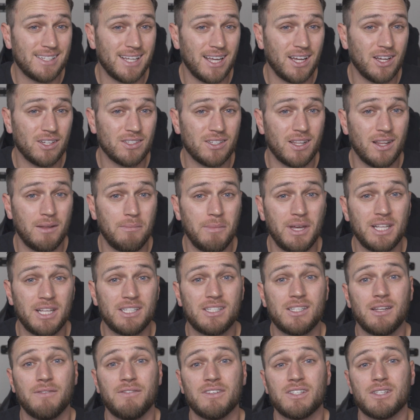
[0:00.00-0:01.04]
sales in the
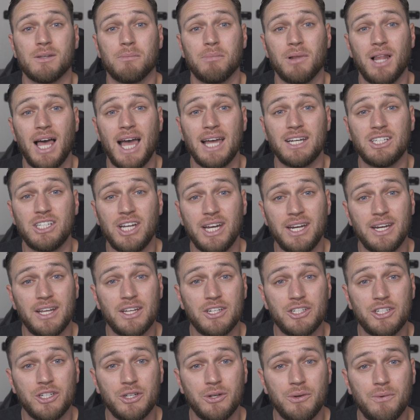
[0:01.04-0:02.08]
midst of a supply chain
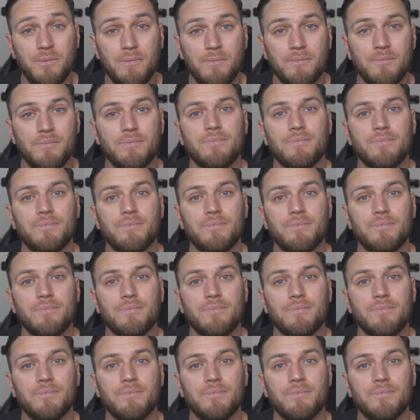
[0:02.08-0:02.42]
issue?